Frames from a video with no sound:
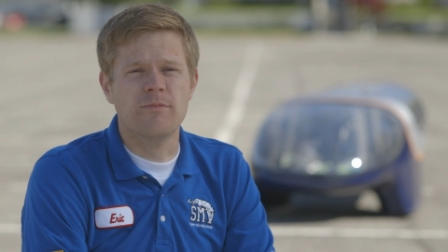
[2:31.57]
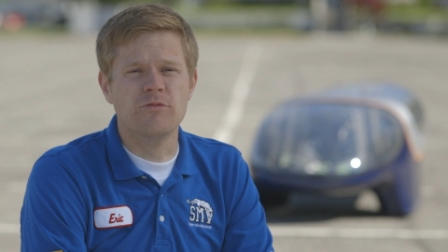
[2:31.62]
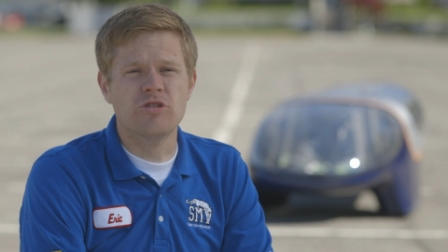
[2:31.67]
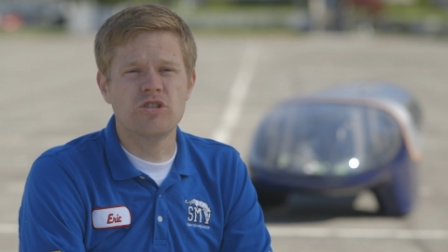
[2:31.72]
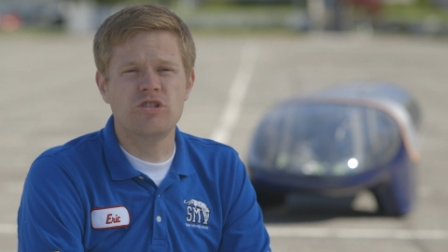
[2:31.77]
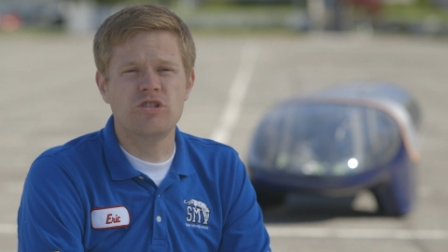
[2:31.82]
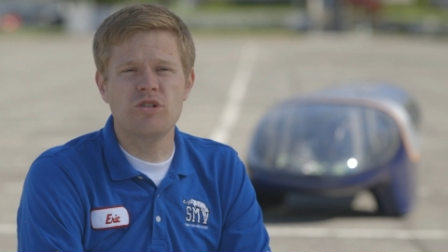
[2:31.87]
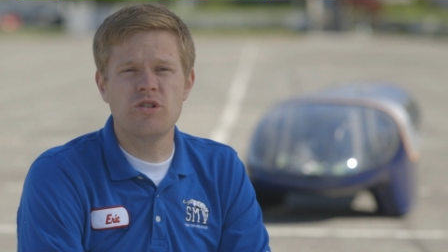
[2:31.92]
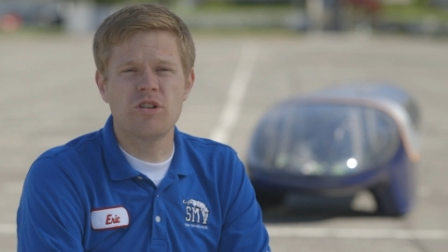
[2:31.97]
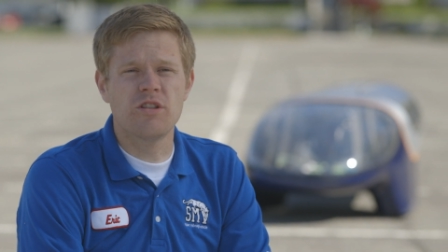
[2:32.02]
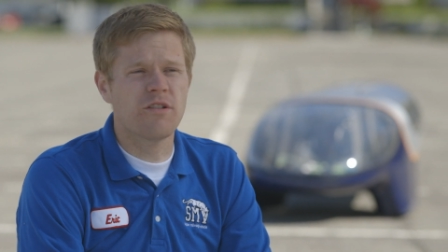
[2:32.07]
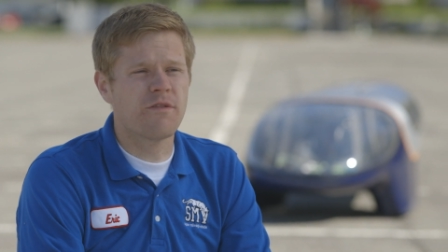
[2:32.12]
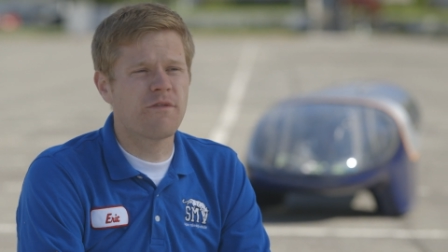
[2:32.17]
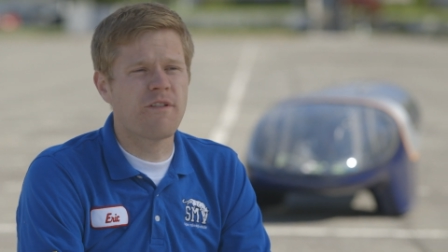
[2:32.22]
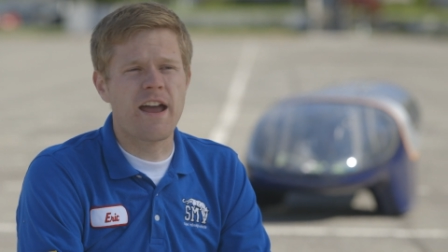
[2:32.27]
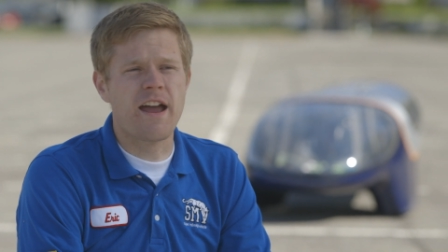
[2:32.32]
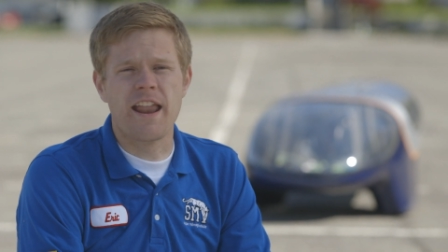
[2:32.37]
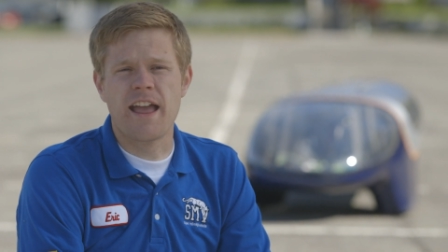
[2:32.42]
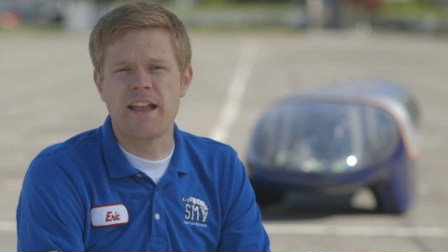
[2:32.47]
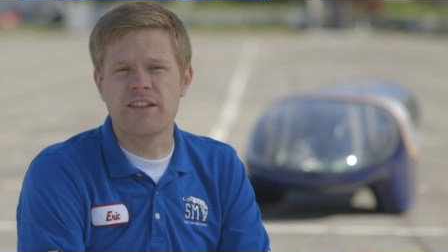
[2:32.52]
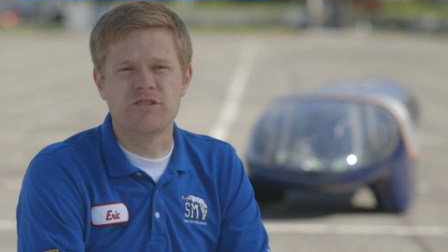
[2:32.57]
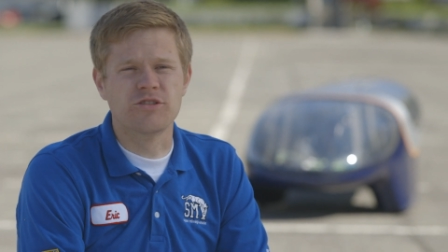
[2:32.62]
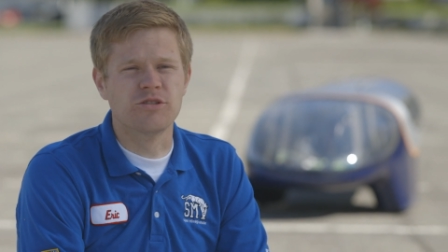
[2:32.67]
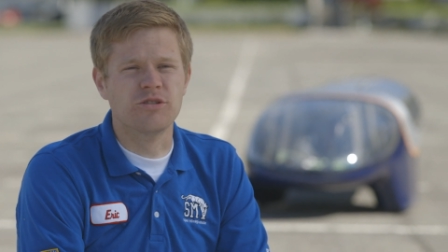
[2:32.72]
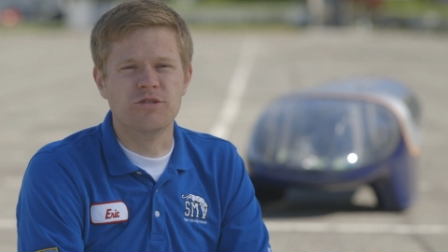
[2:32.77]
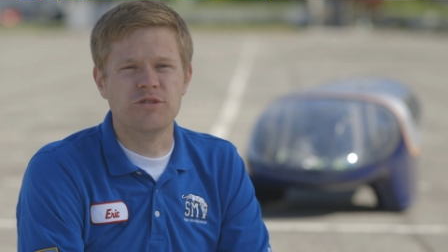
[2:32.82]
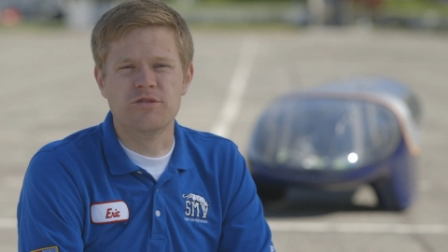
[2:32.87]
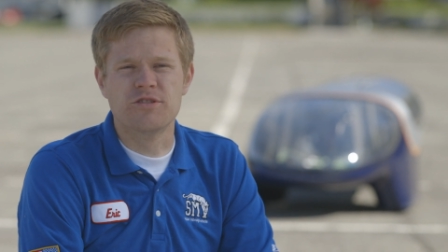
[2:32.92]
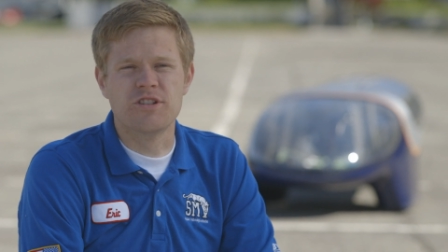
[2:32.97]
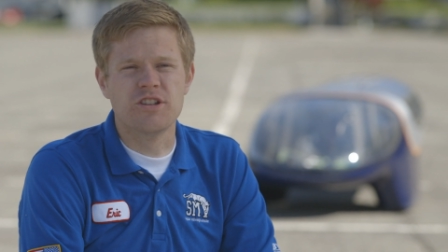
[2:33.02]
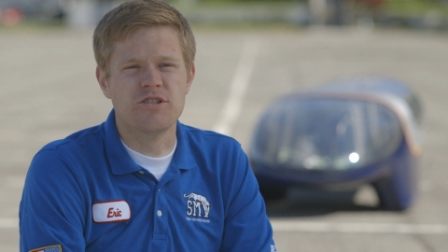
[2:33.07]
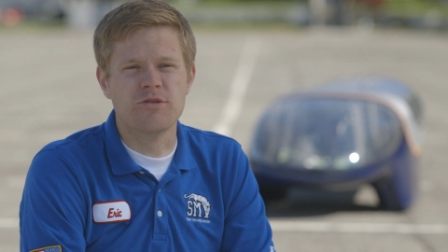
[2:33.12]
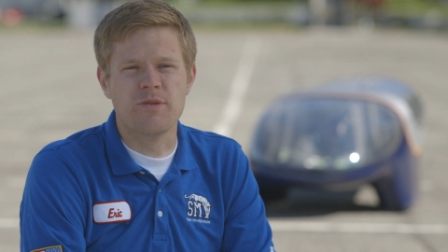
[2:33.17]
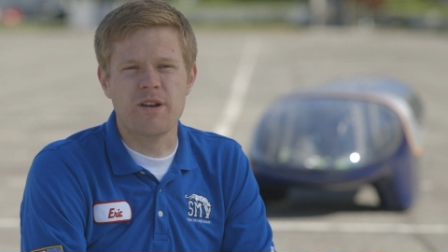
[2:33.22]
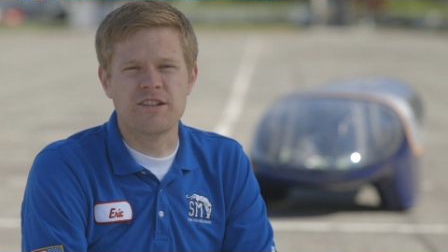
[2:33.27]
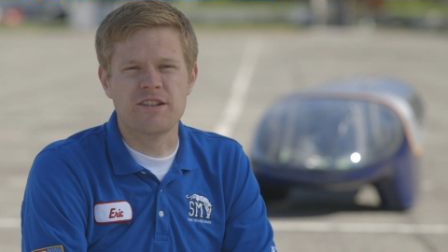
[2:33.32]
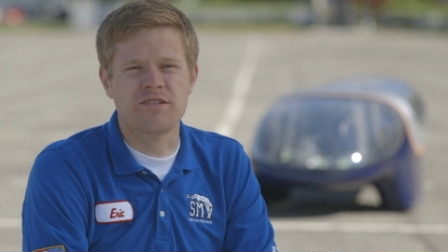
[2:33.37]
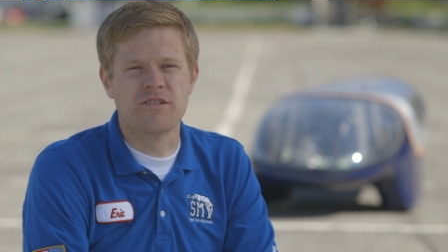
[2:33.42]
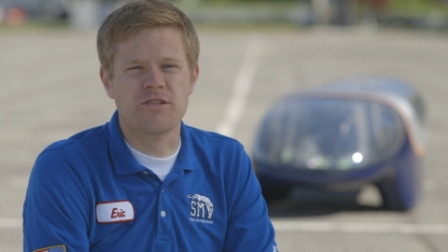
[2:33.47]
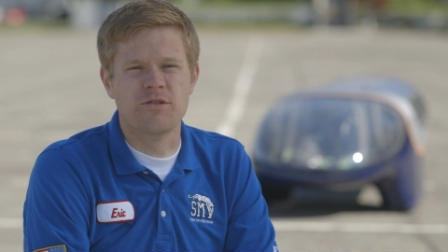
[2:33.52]
Just due to the financial
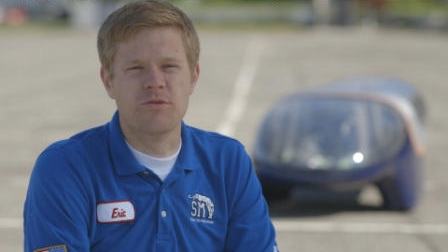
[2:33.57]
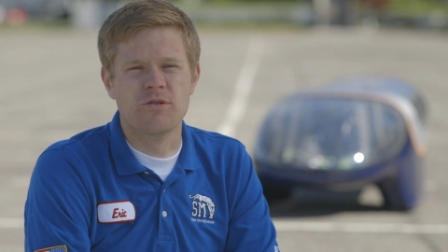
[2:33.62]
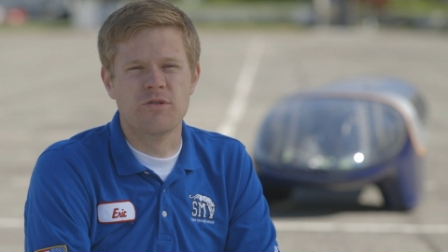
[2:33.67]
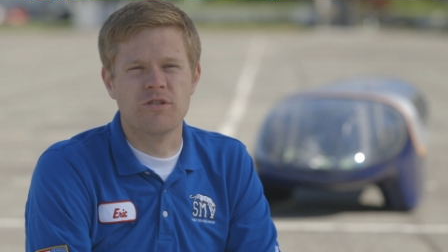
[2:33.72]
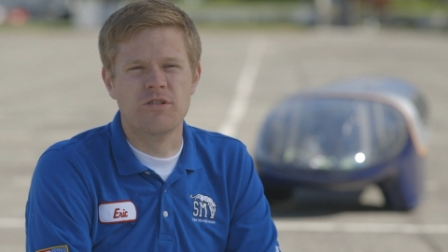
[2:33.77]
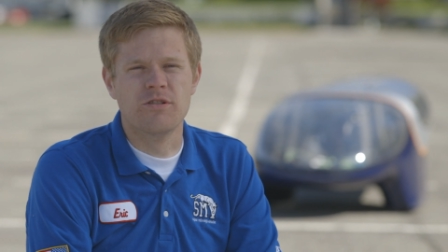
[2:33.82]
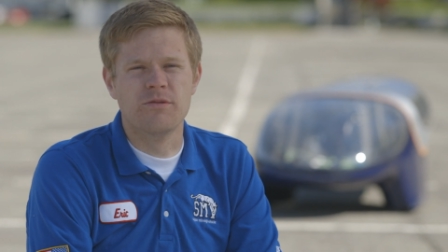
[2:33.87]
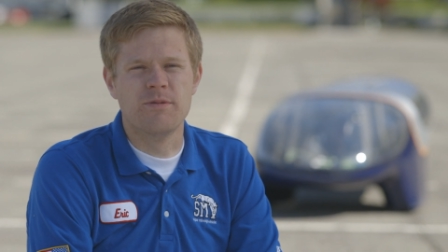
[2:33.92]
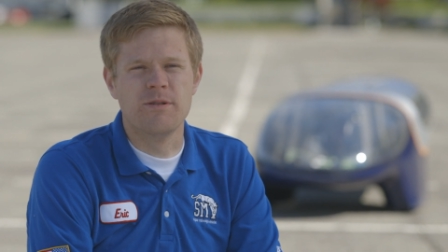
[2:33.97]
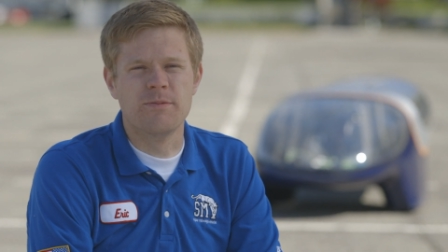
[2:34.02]
situation of the world,